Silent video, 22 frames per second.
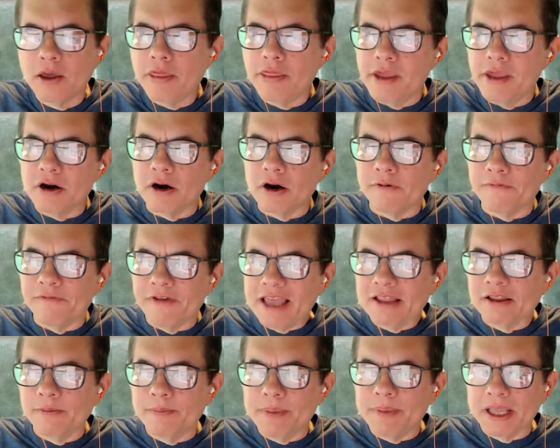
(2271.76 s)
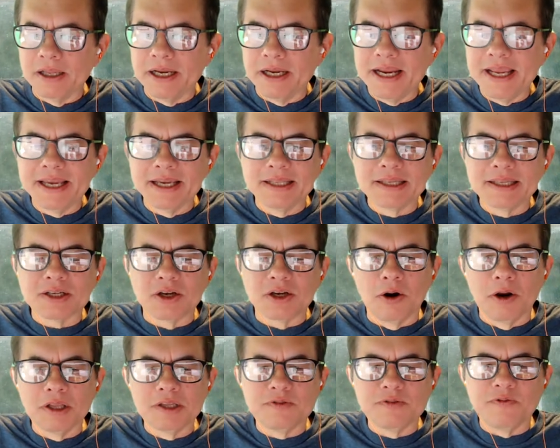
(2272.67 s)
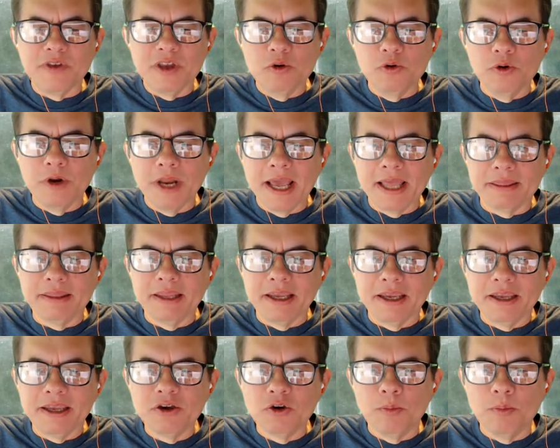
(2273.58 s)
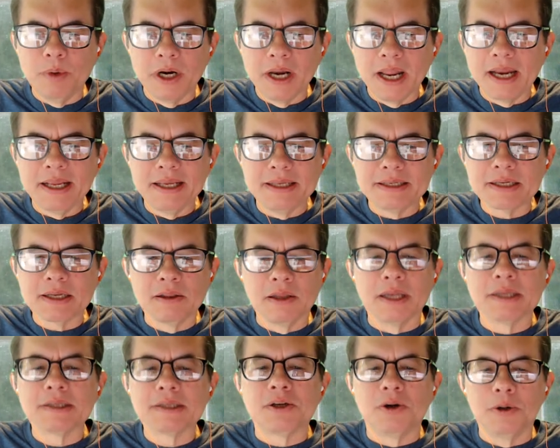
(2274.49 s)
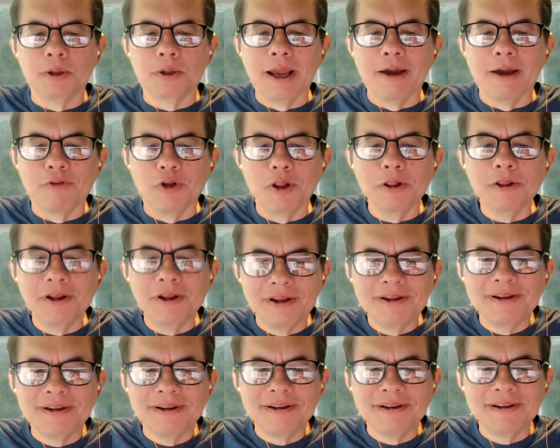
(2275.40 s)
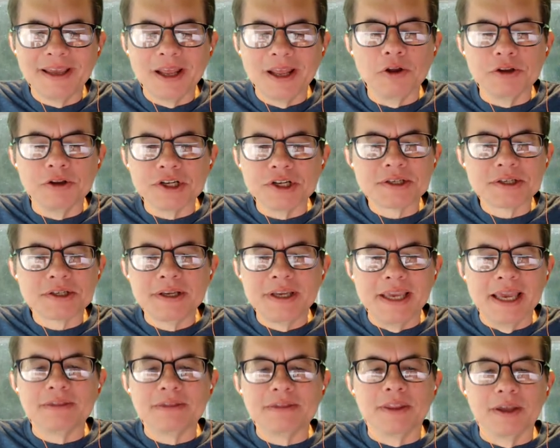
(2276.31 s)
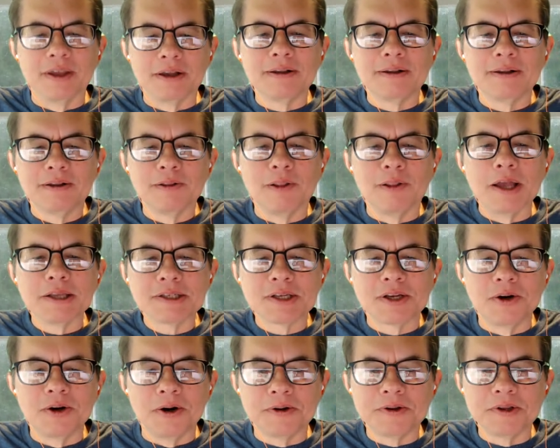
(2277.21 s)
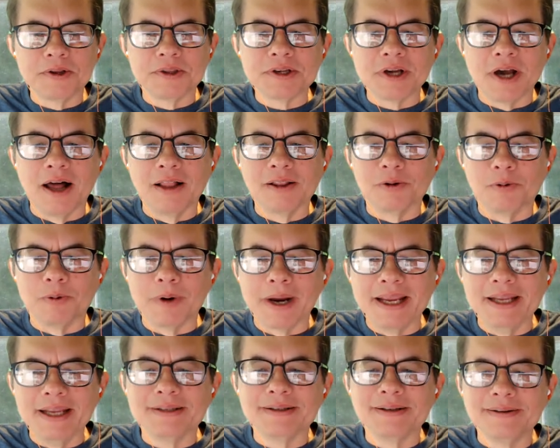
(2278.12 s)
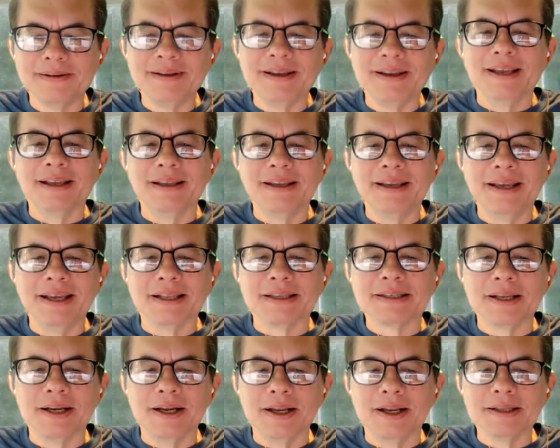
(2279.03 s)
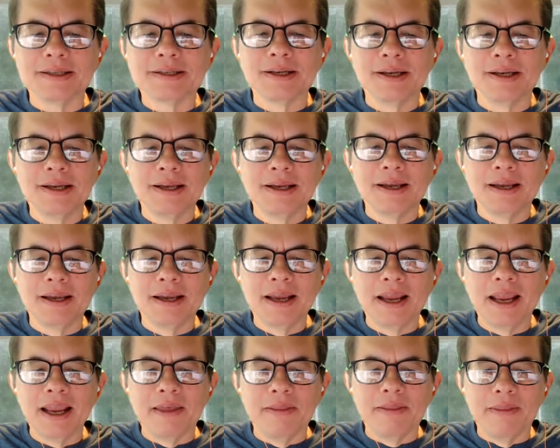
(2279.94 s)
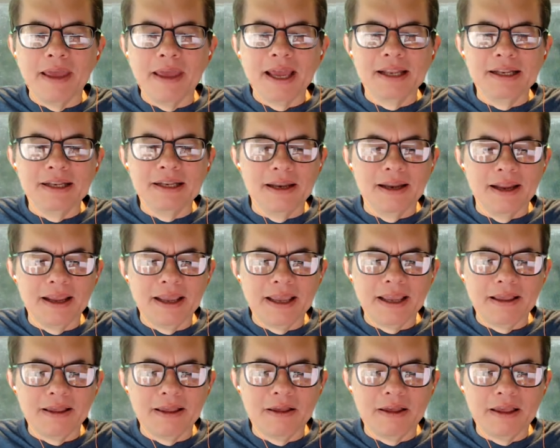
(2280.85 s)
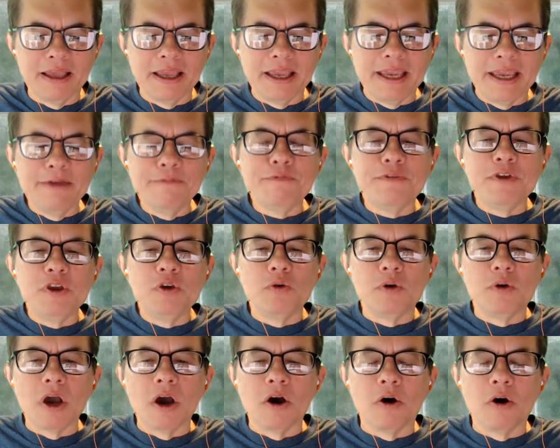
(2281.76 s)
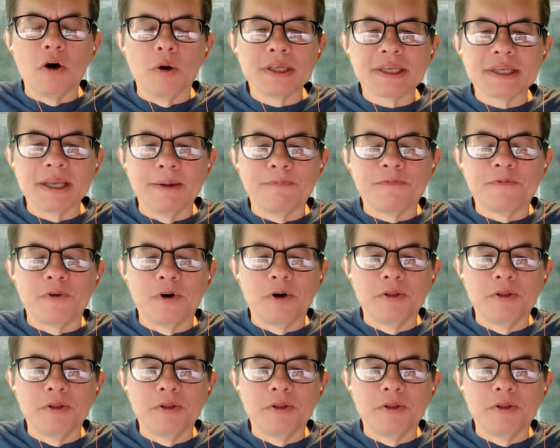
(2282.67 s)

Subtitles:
there are availability concerns viewed at the Kubernetes cluster level, just get the cluster to tolerate incidents. And then if you go a step